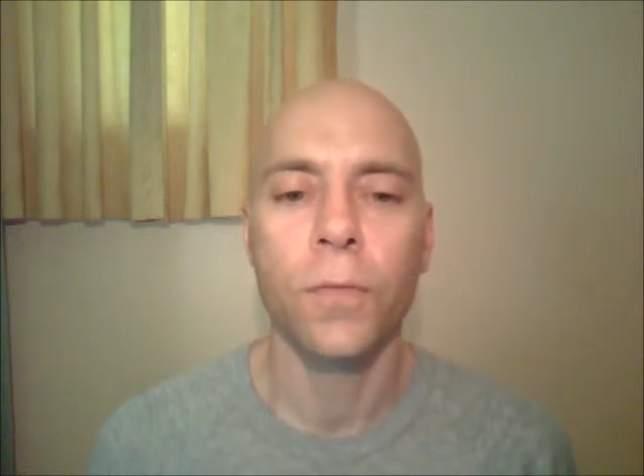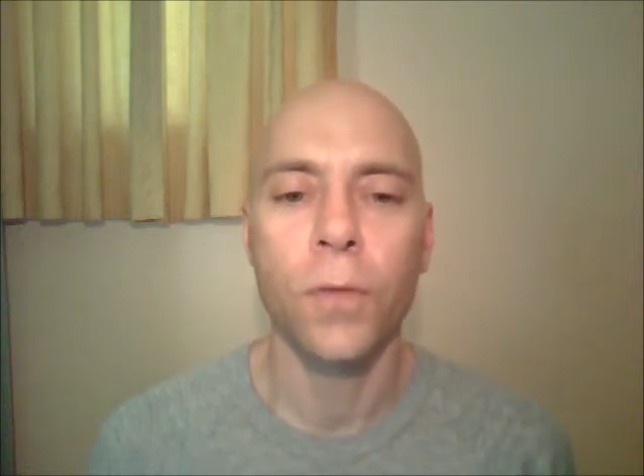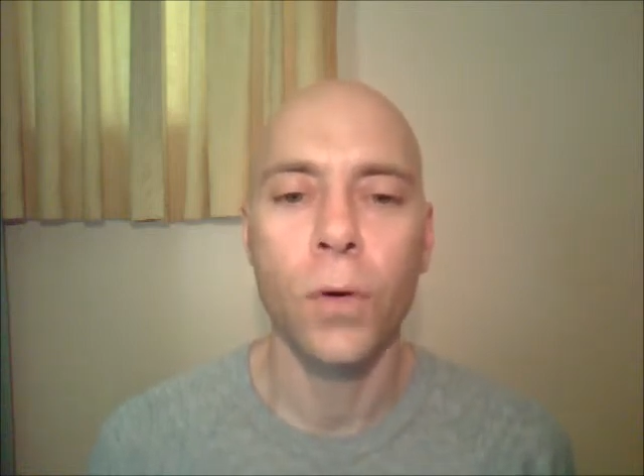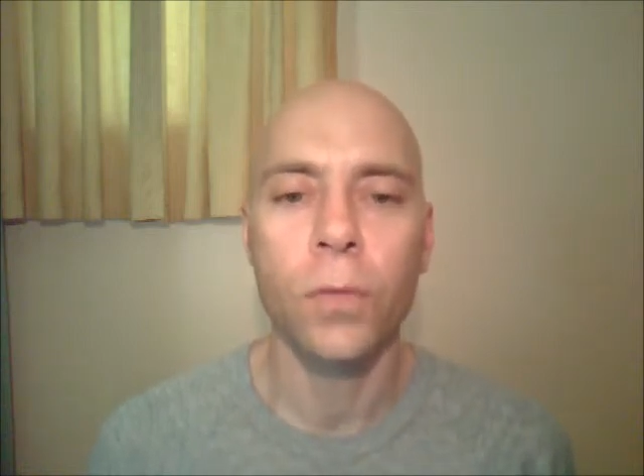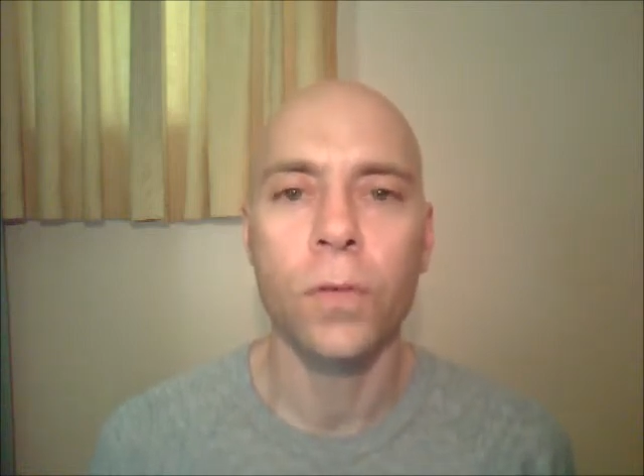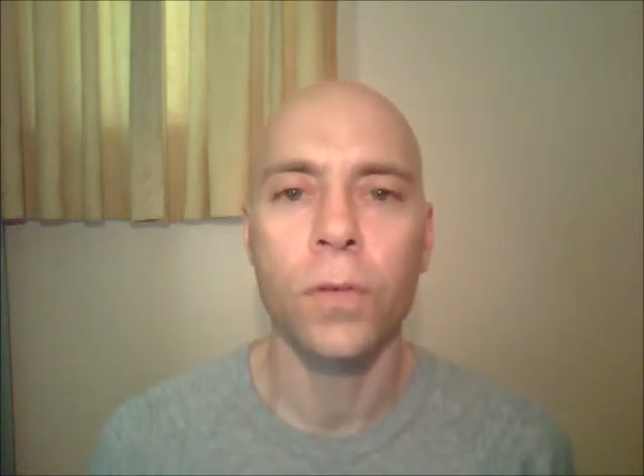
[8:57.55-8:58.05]

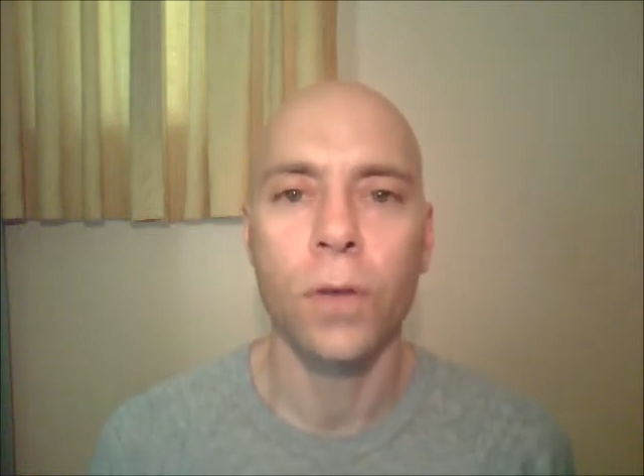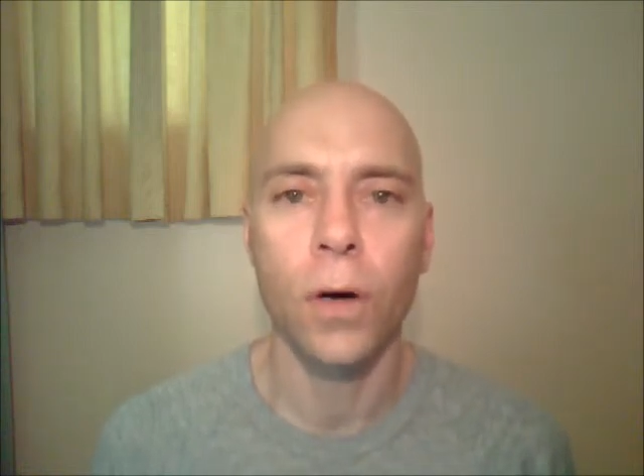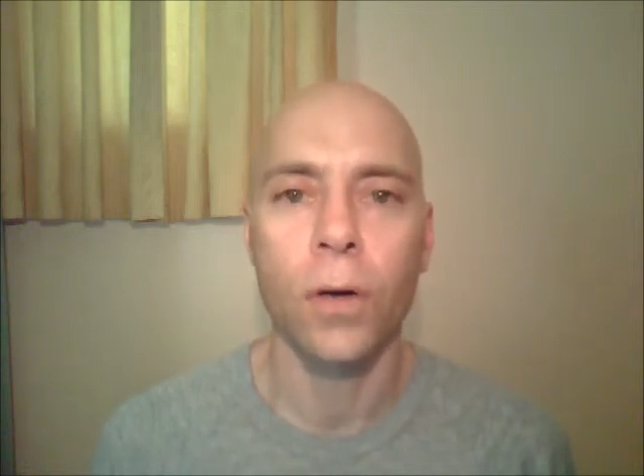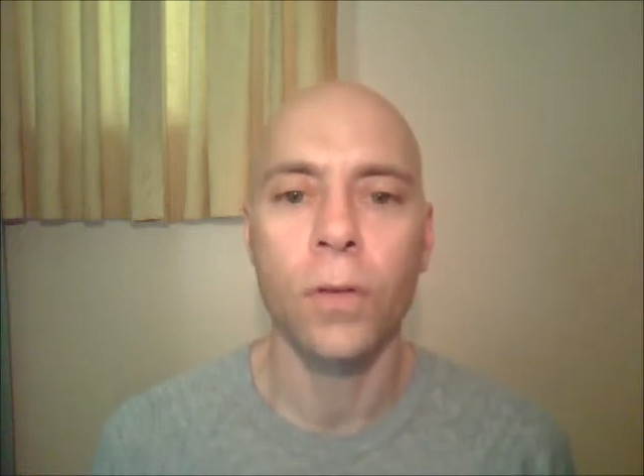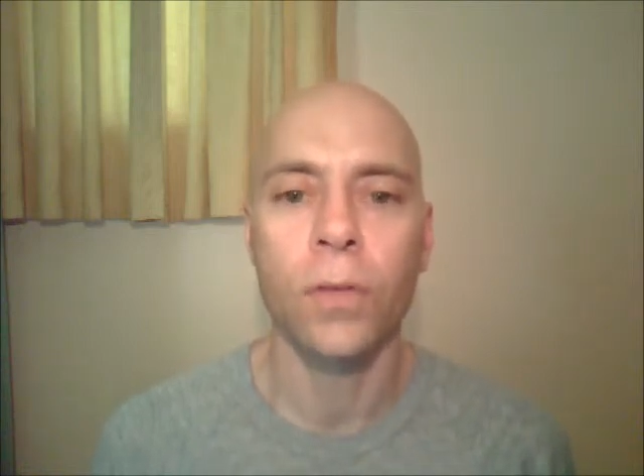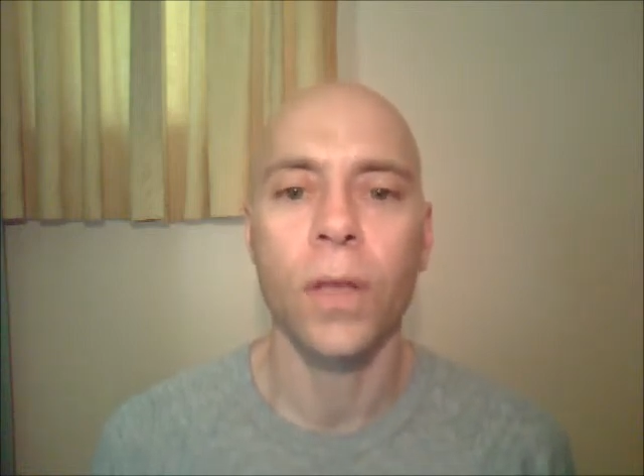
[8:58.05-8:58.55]
false
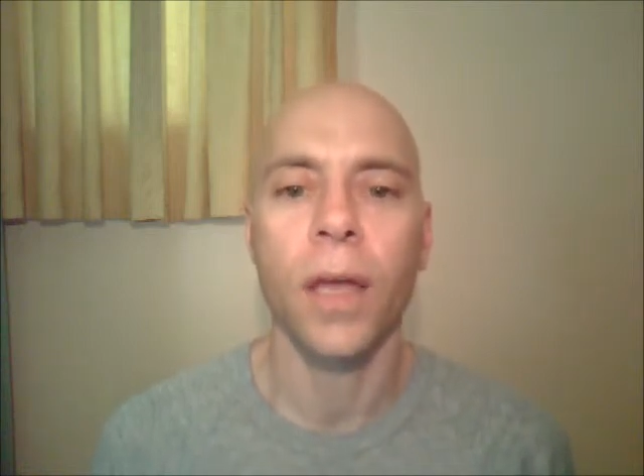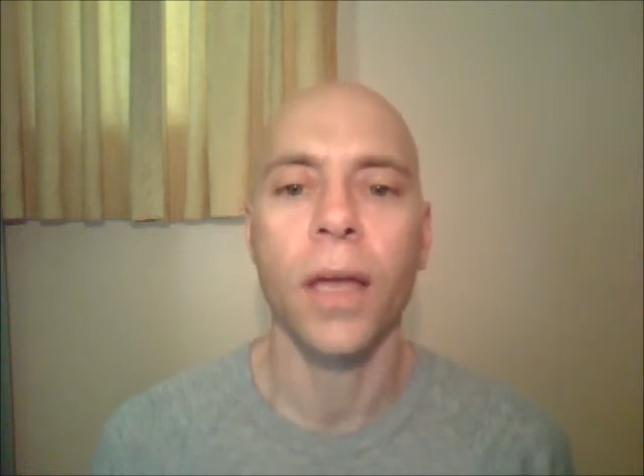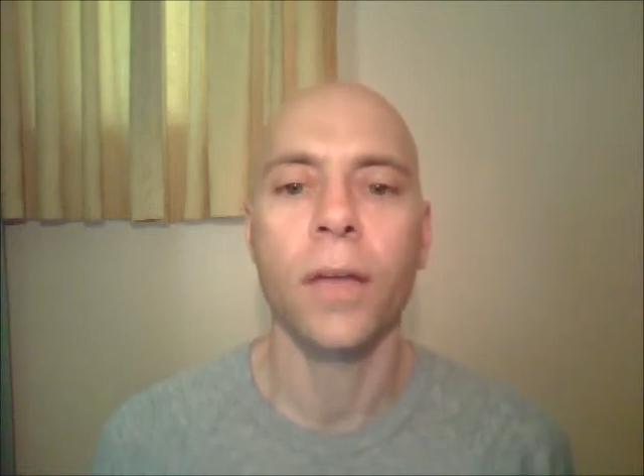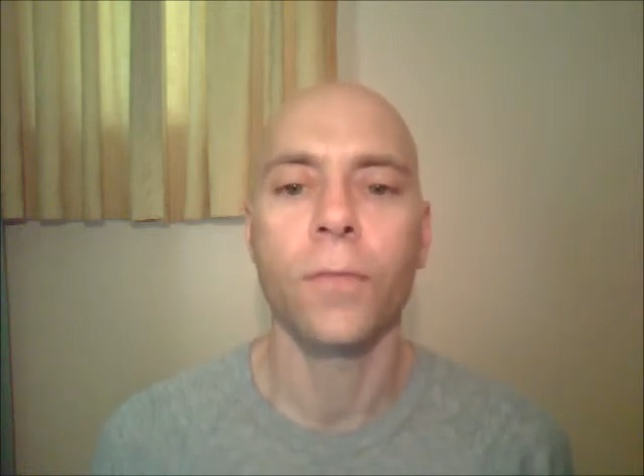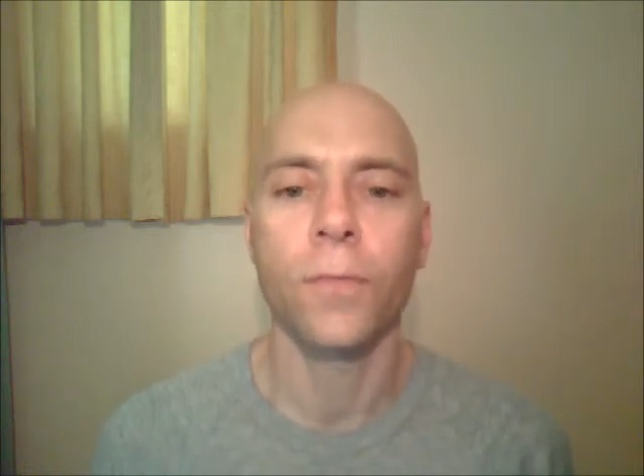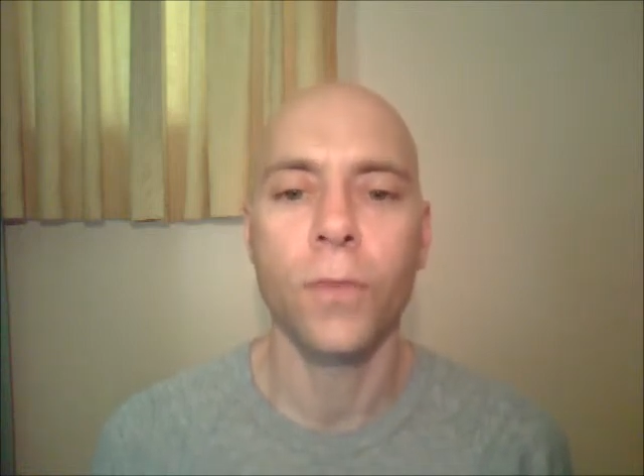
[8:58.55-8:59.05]
gods
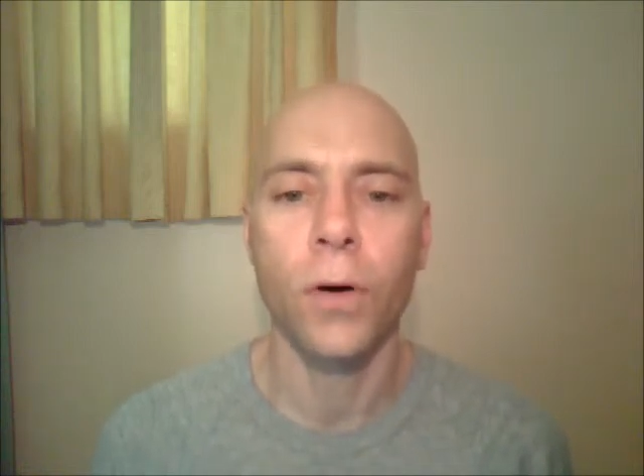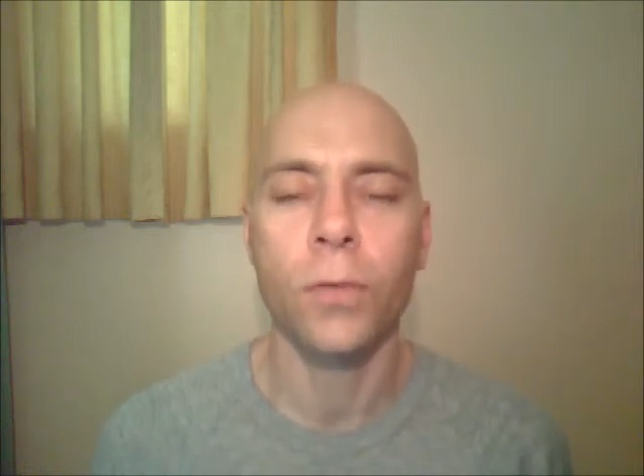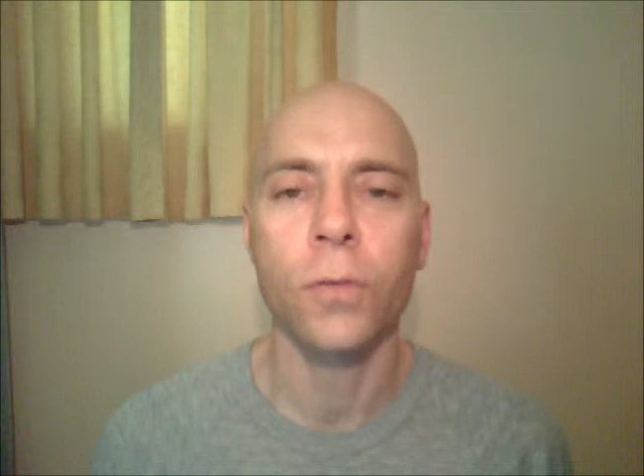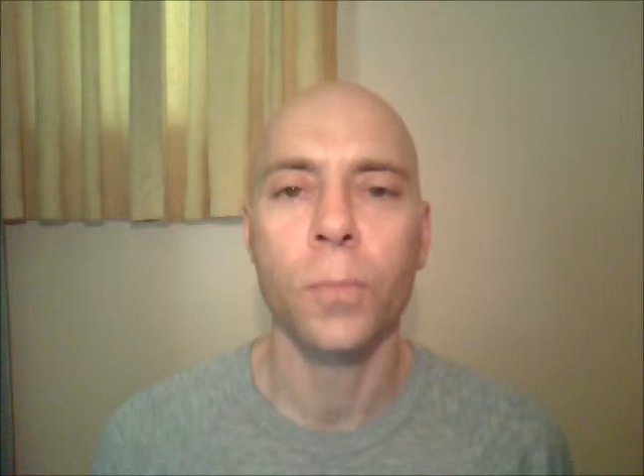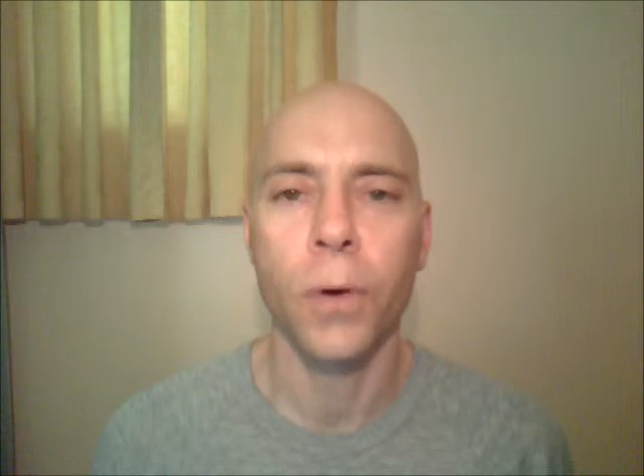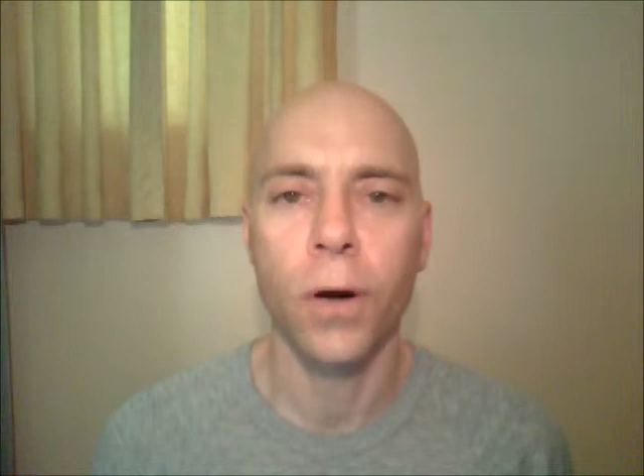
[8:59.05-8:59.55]
and
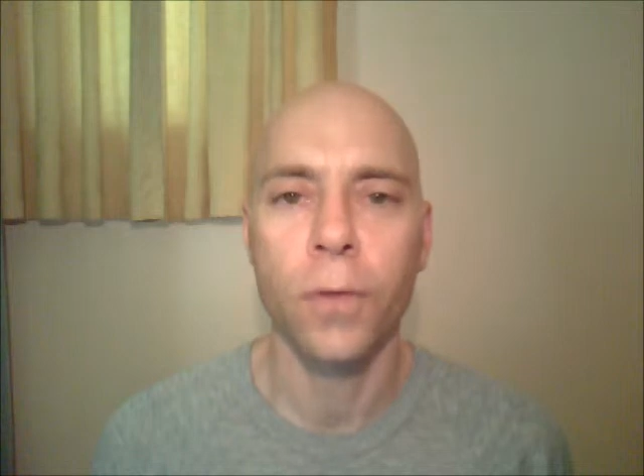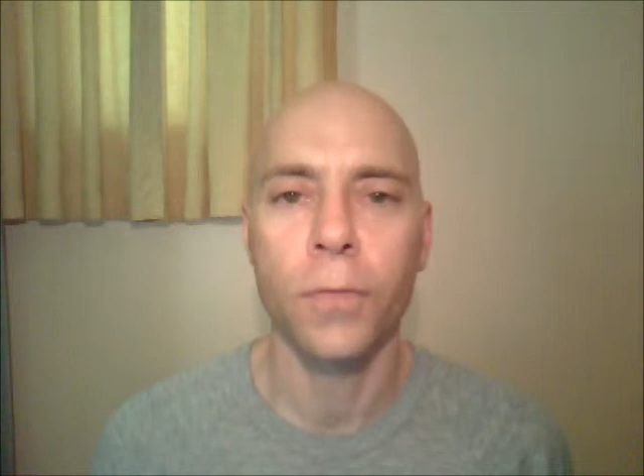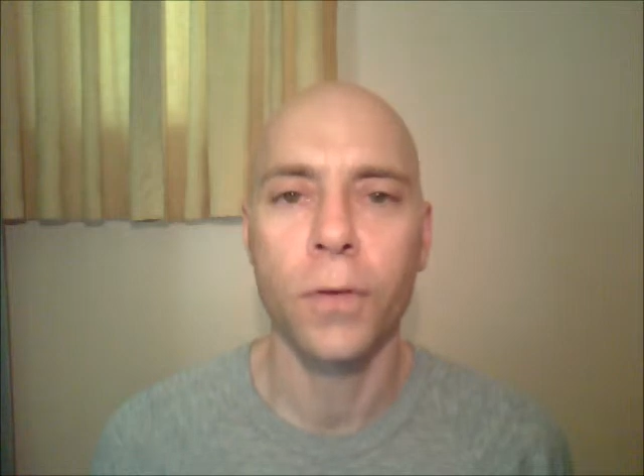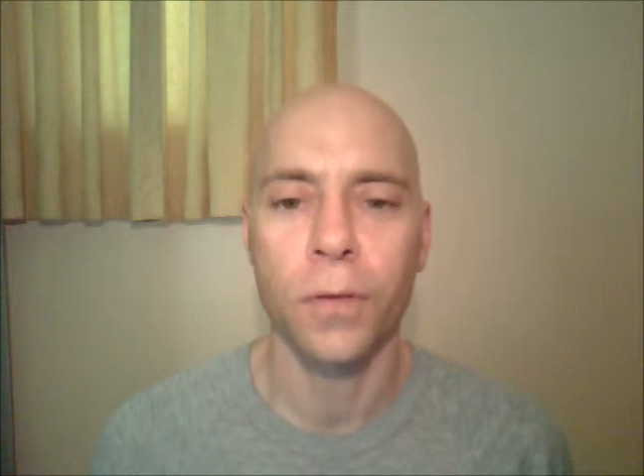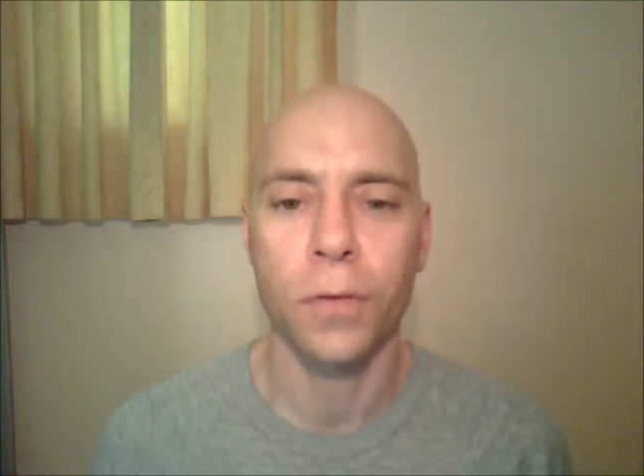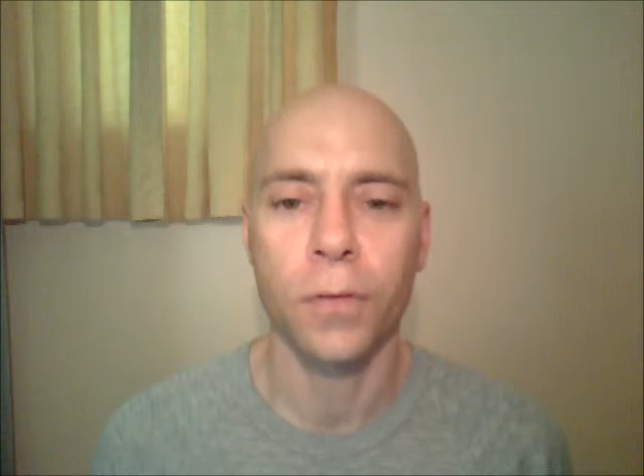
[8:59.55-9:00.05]
false
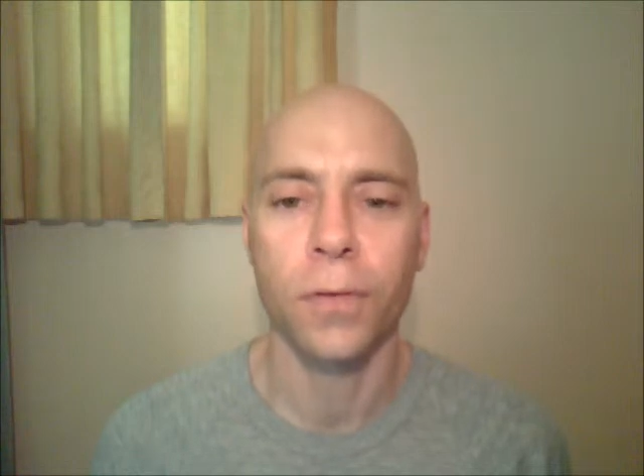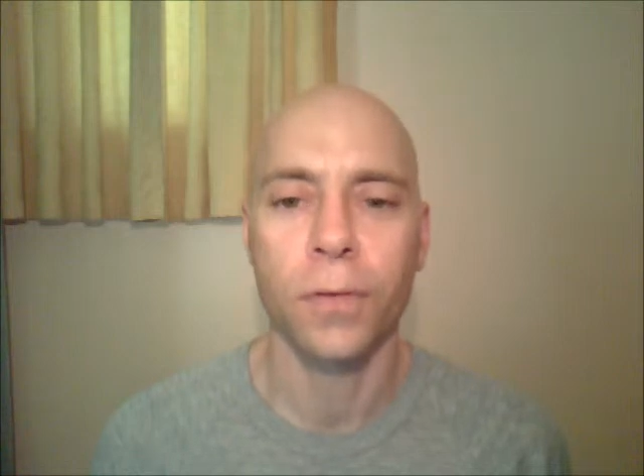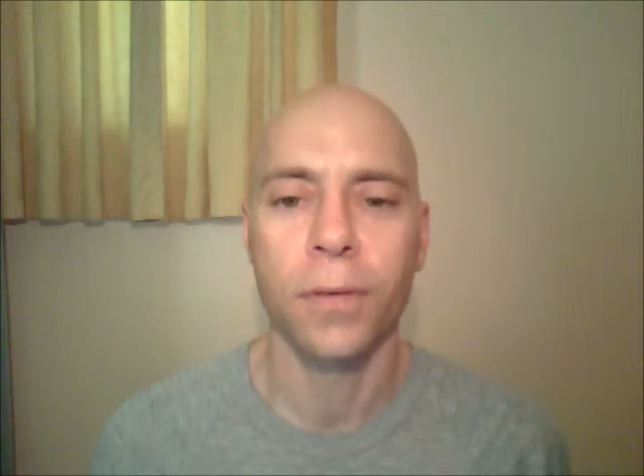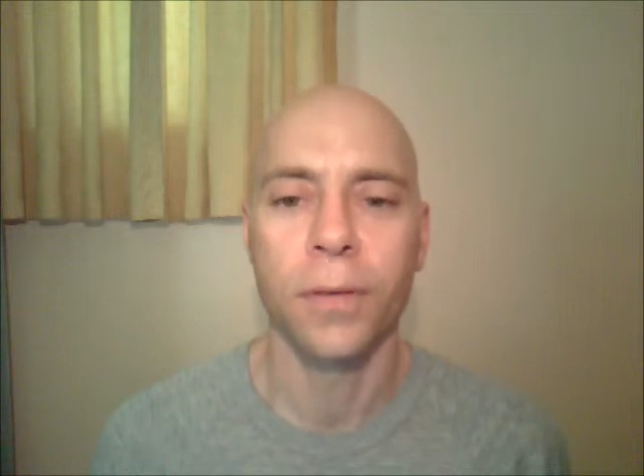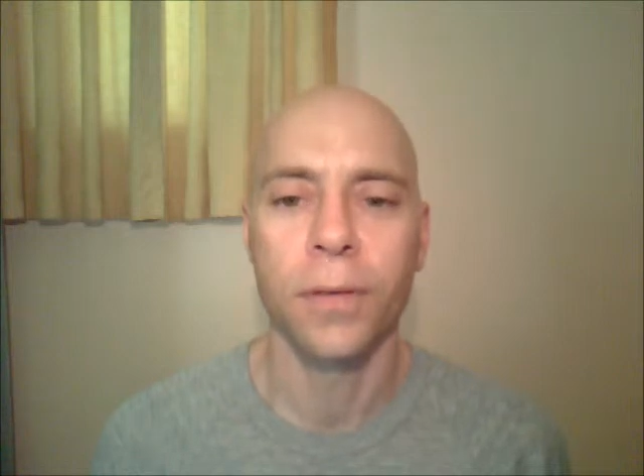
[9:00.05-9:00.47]
prophets.